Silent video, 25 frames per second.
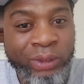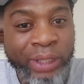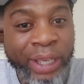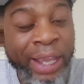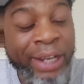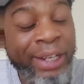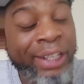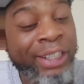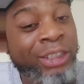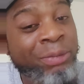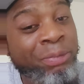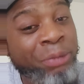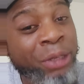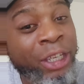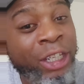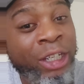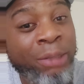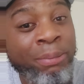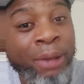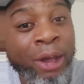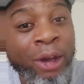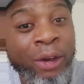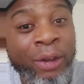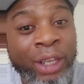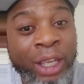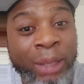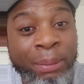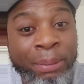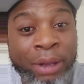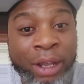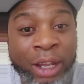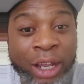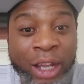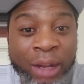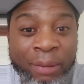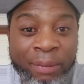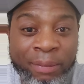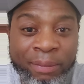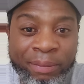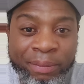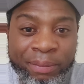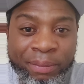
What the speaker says: And he's speaking about hip hop.